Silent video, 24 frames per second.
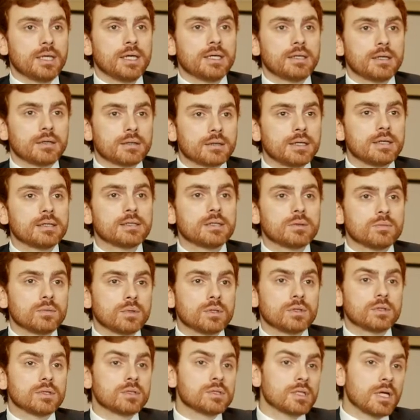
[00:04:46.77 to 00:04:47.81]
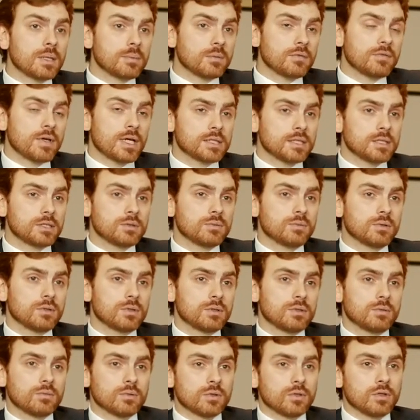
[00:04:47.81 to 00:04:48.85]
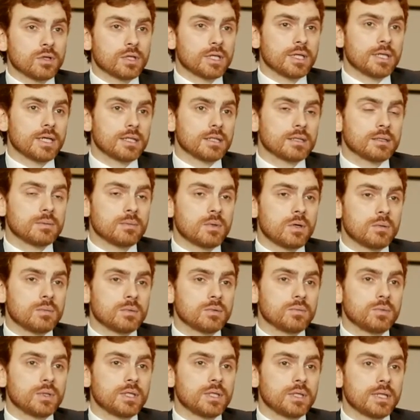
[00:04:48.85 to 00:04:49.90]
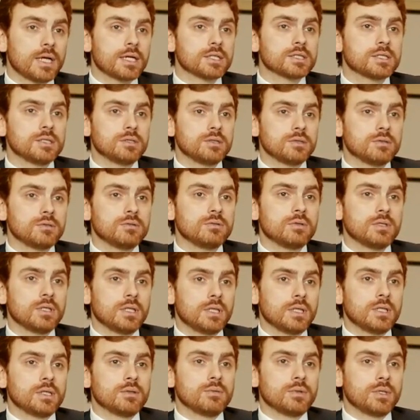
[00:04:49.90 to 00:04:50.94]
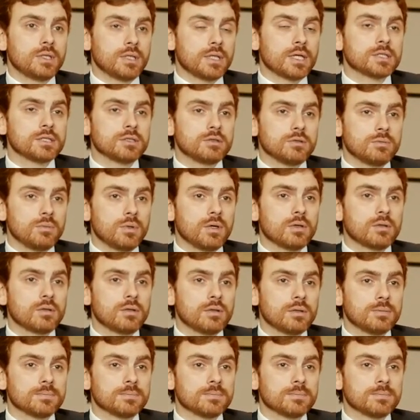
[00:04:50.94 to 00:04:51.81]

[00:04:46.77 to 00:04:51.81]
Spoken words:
And I think that with the type of assets we're looking at the moment, we can actually do both.